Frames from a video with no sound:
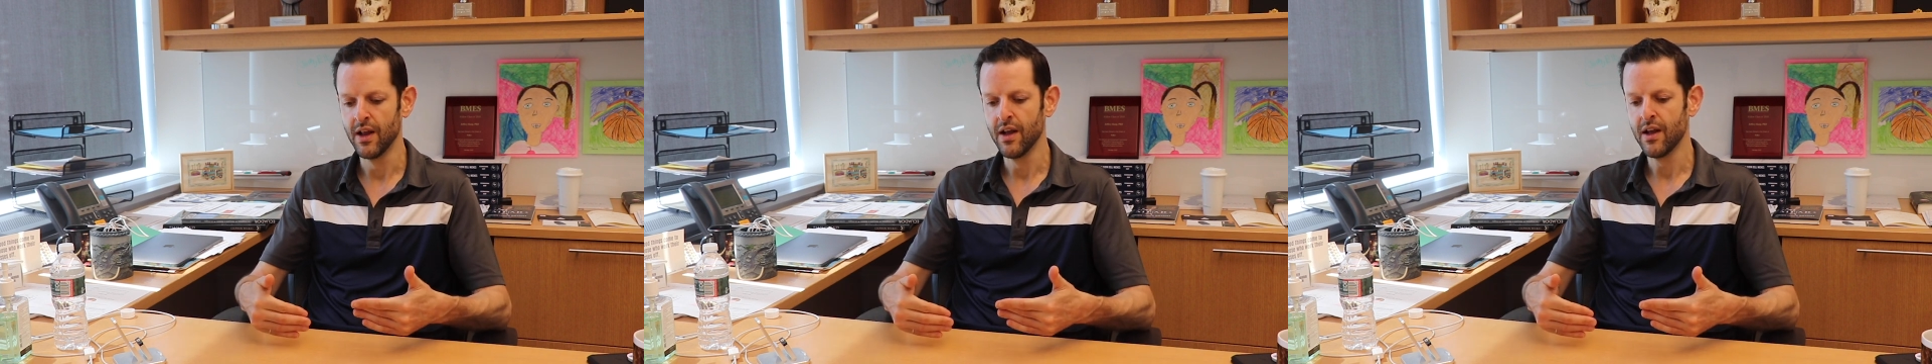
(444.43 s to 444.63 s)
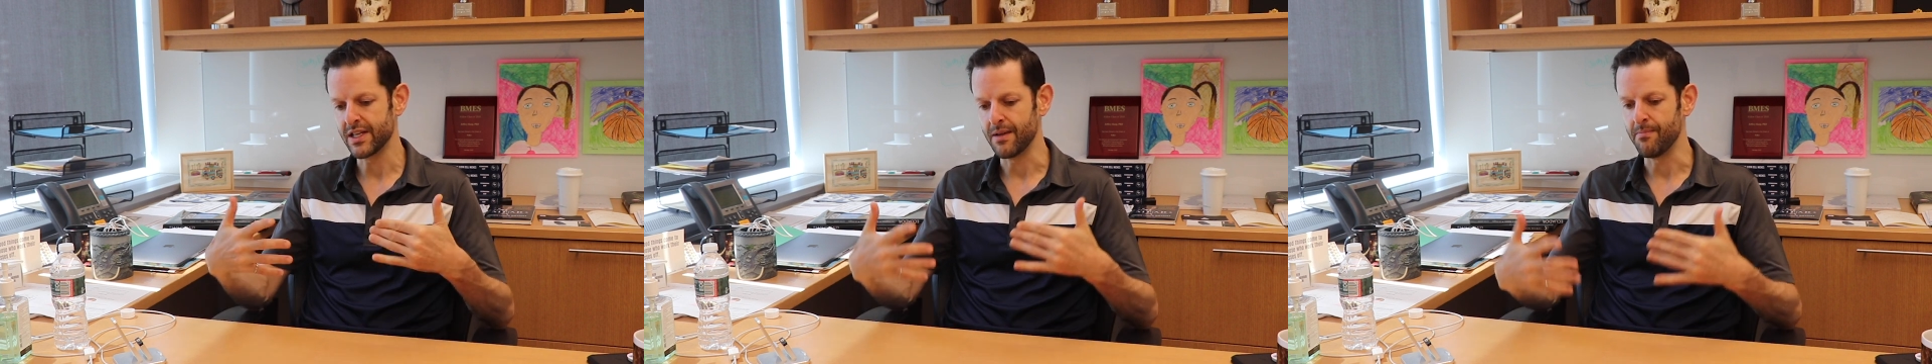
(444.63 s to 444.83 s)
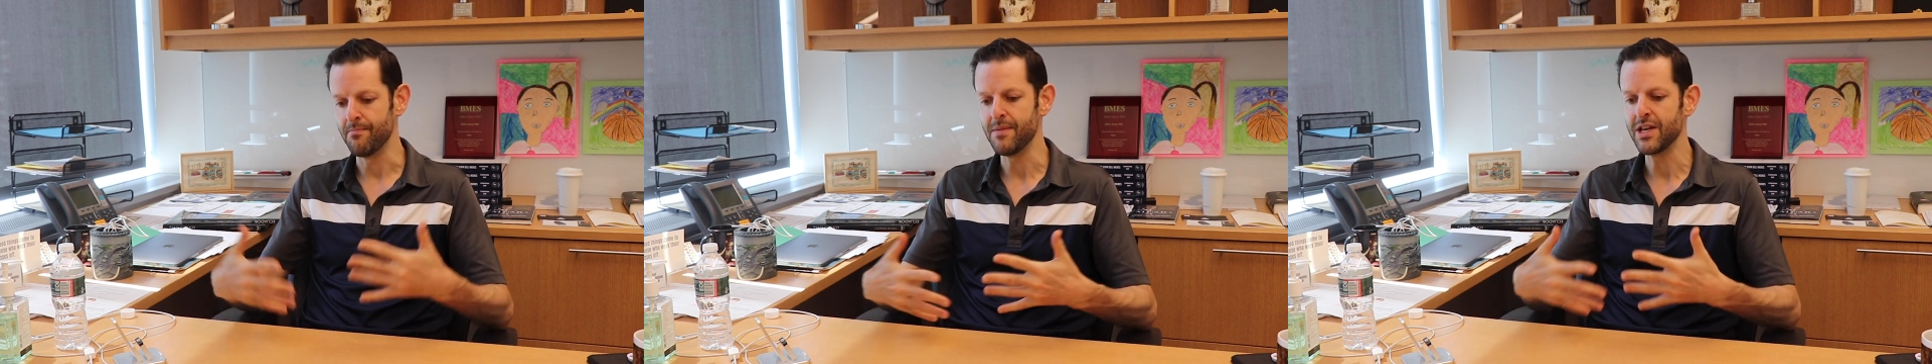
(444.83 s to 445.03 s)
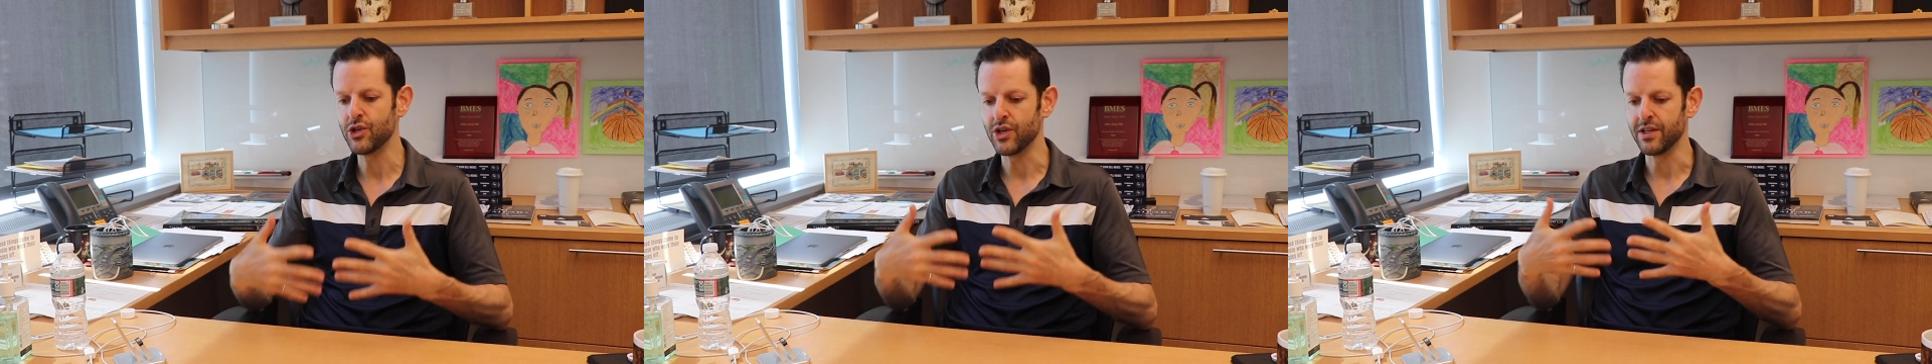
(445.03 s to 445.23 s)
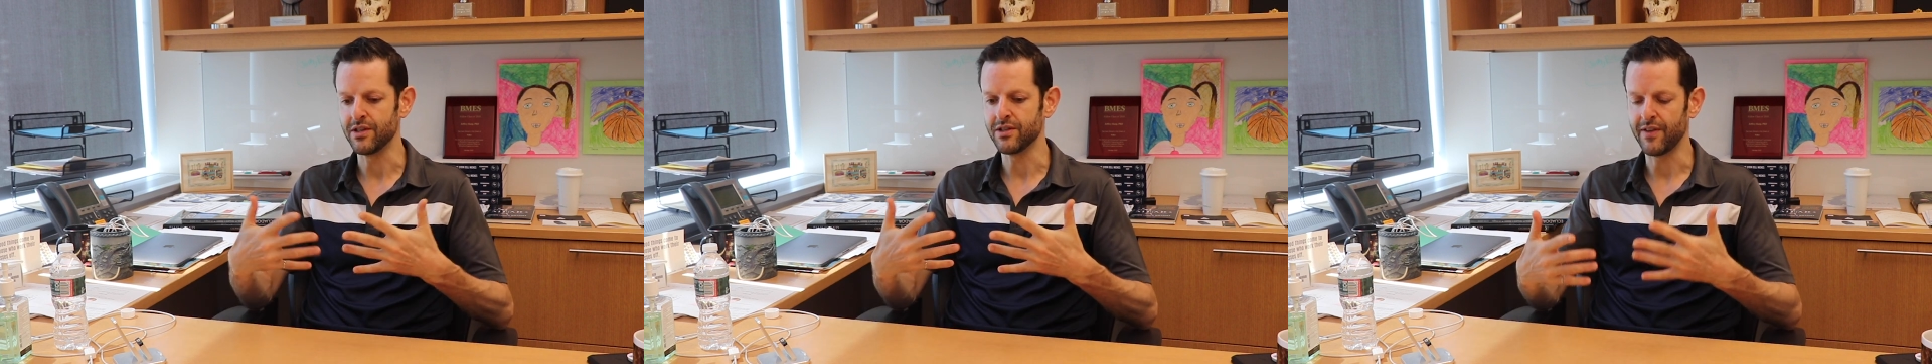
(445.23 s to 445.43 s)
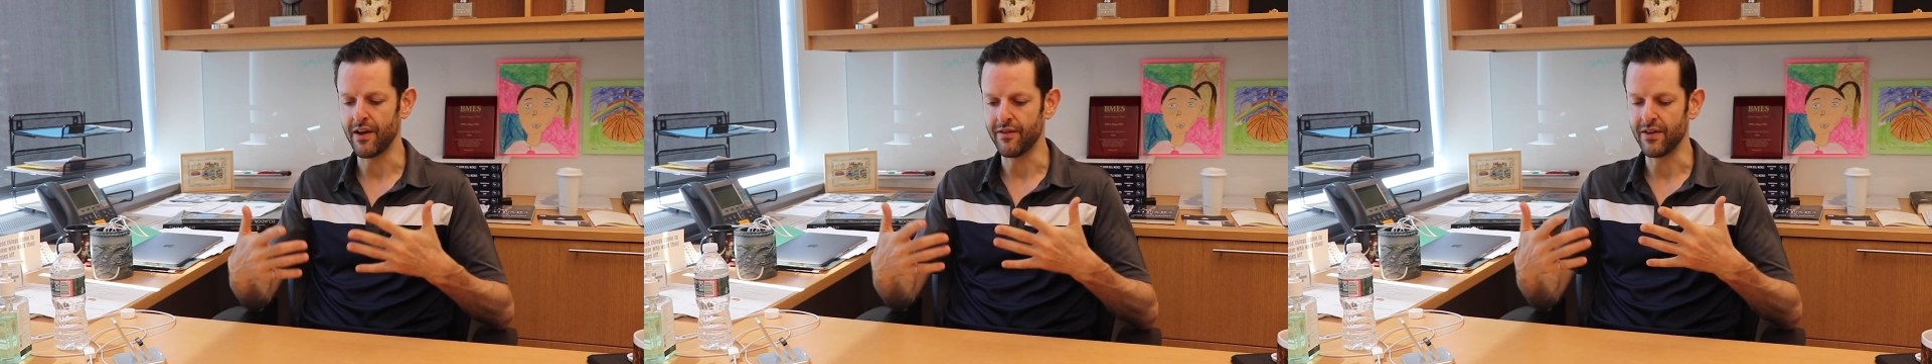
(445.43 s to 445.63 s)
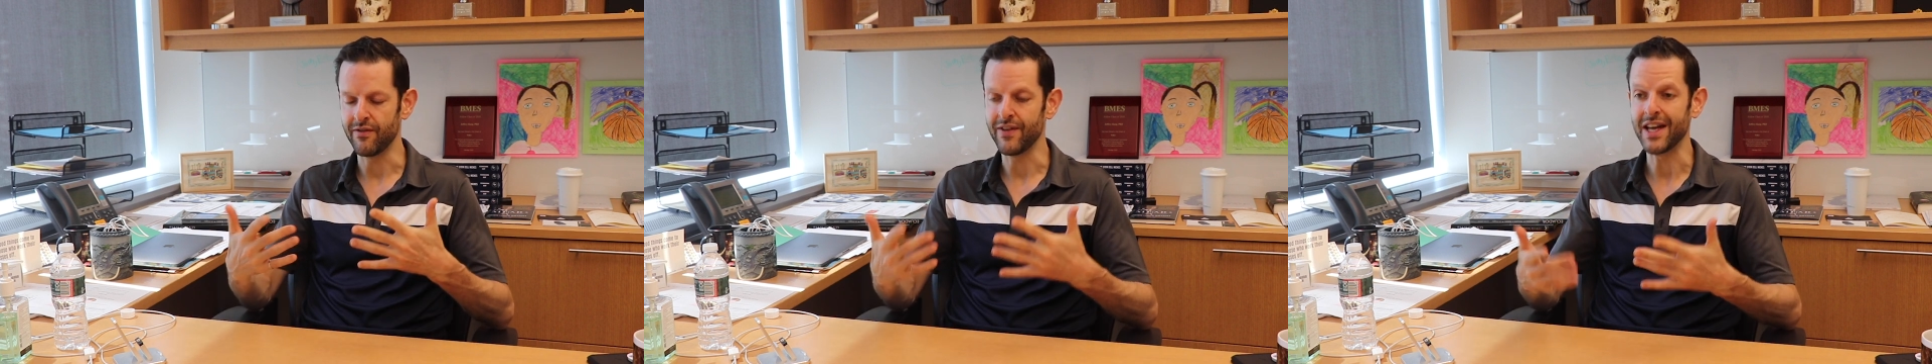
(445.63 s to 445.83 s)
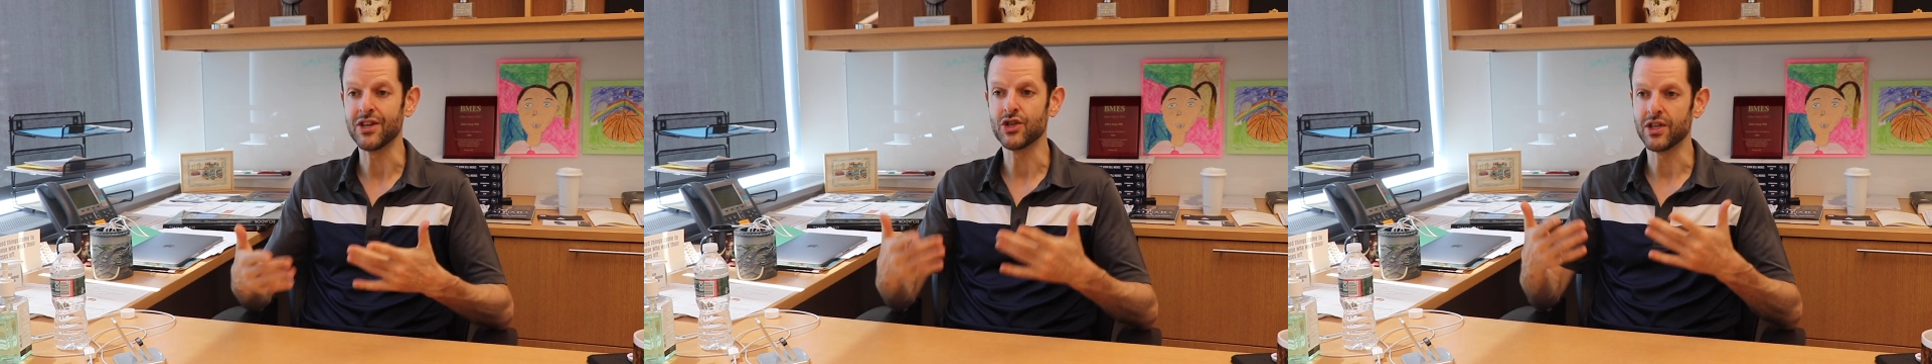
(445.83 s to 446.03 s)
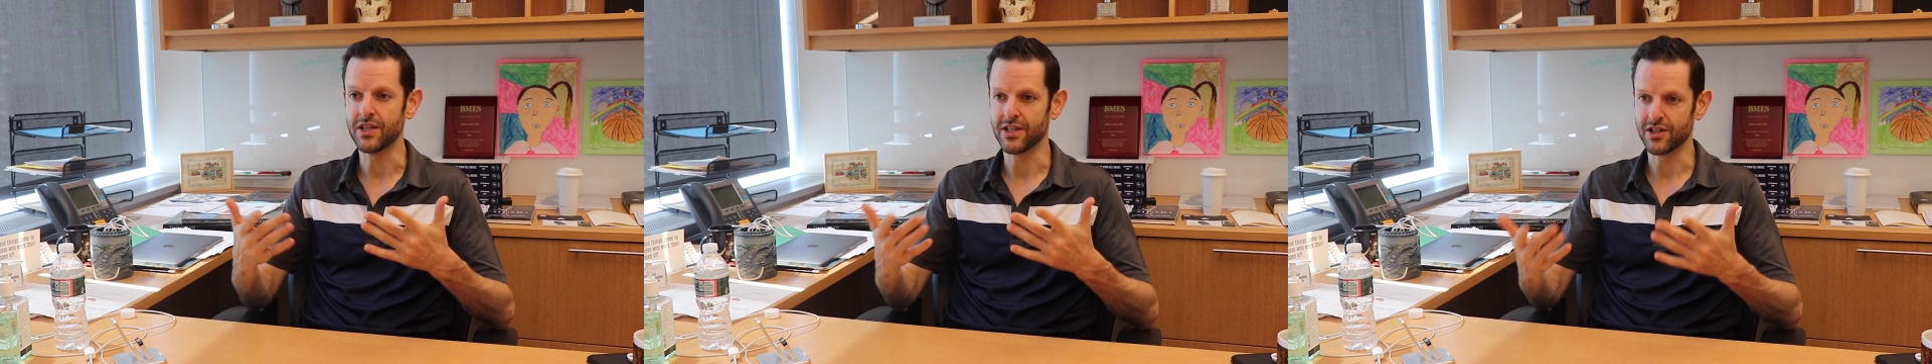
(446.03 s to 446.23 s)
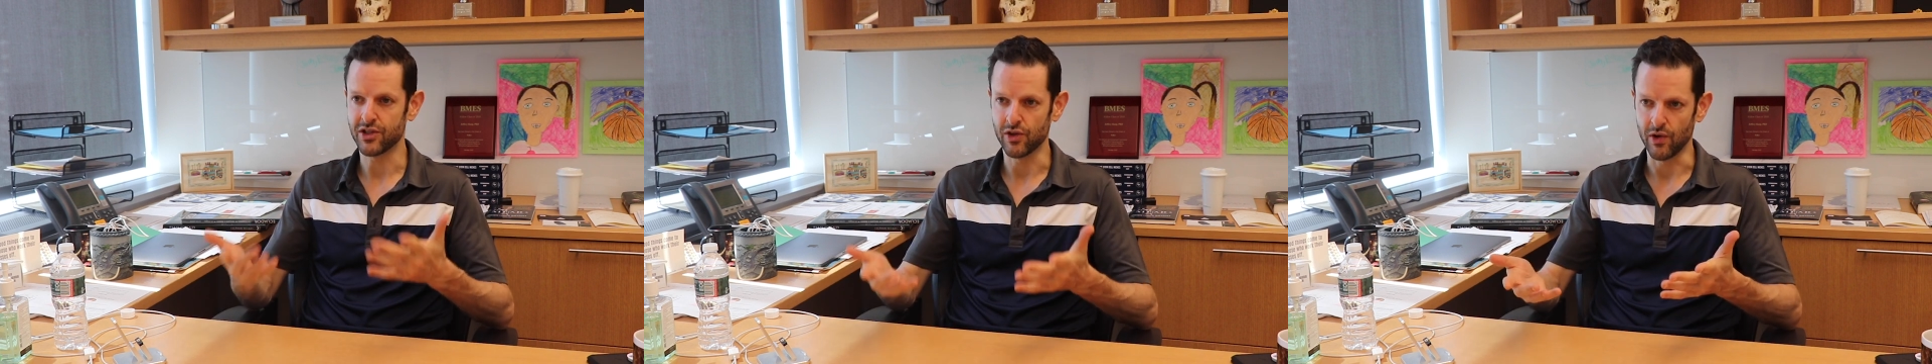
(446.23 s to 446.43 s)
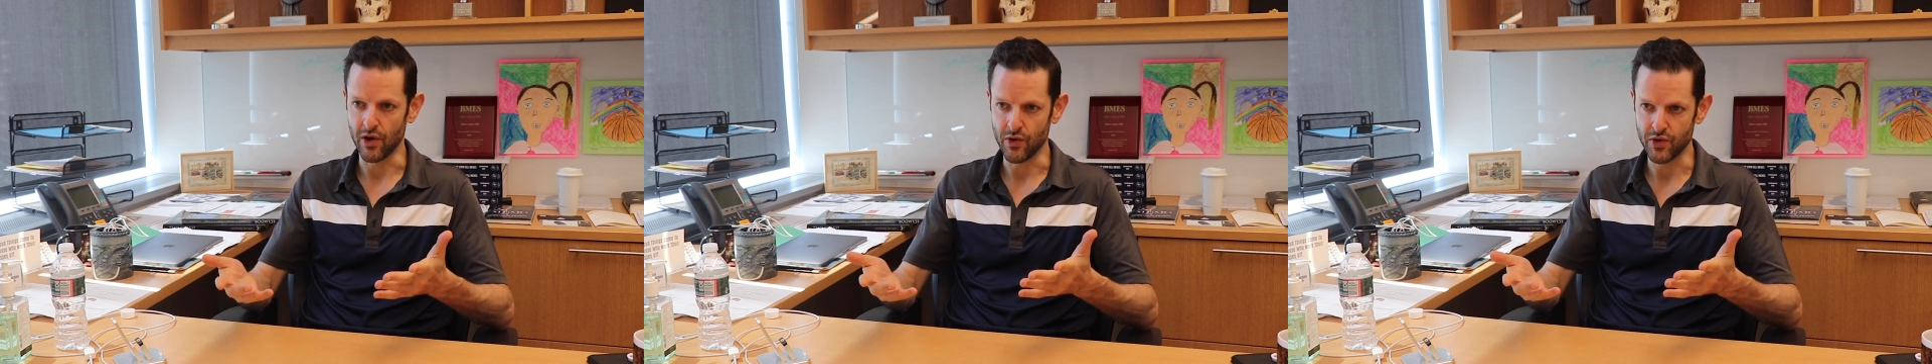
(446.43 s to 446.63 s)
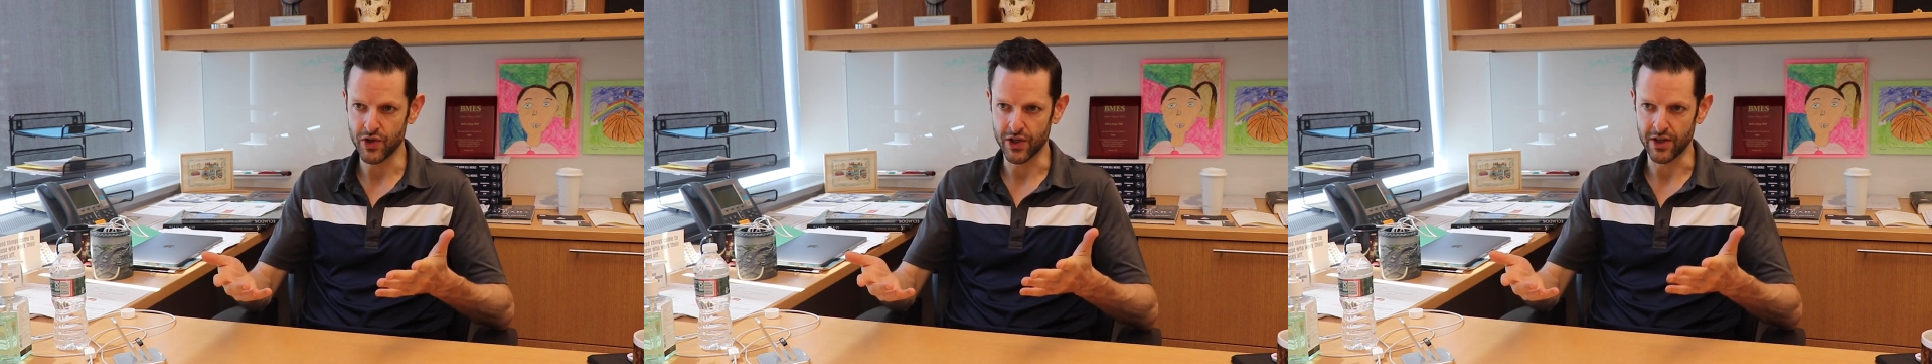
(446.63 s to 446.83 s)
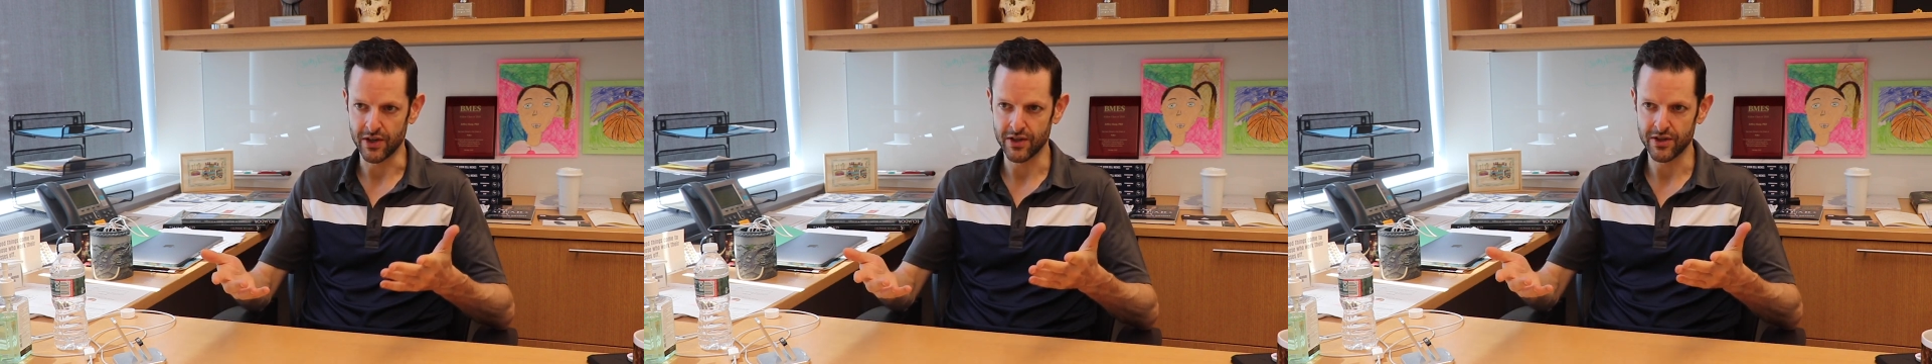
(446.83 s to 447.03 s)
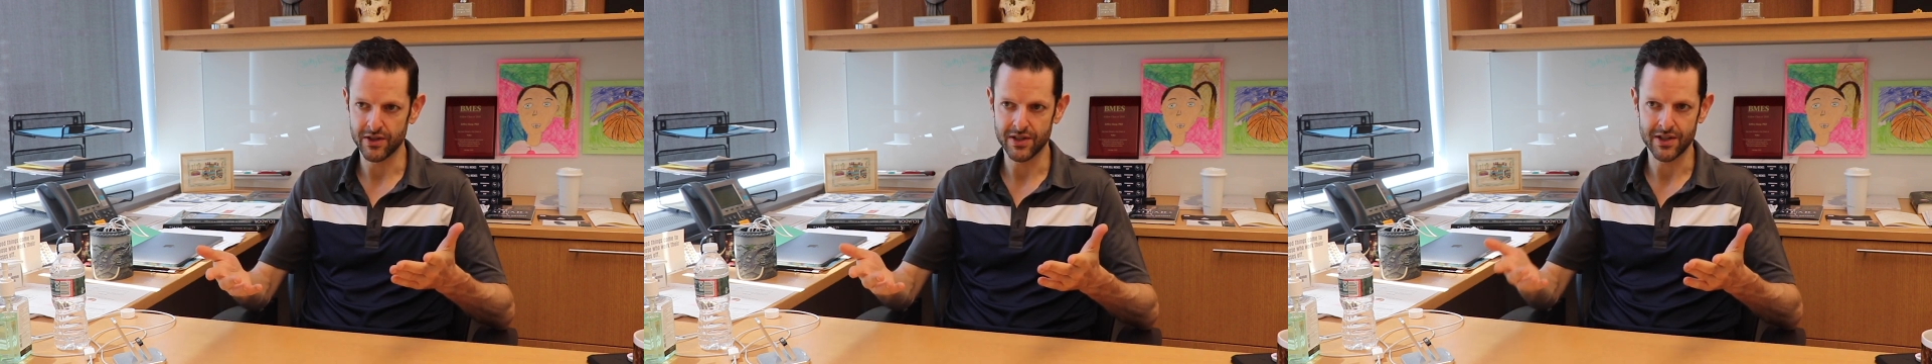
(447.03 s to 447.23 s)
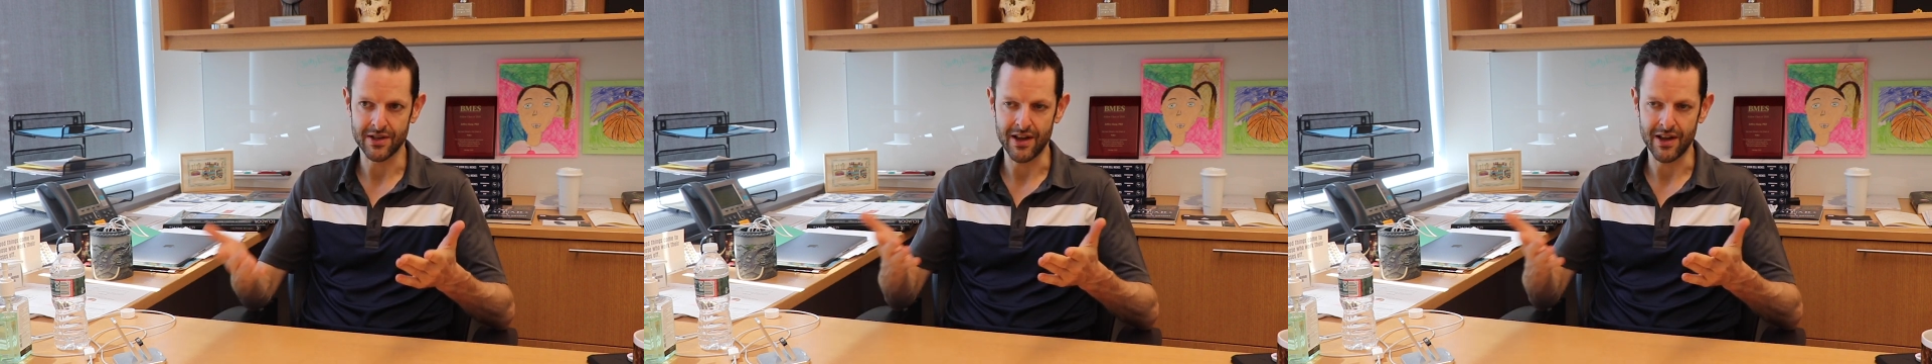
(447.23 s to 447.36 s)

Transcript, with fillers: submissions of invention disclosures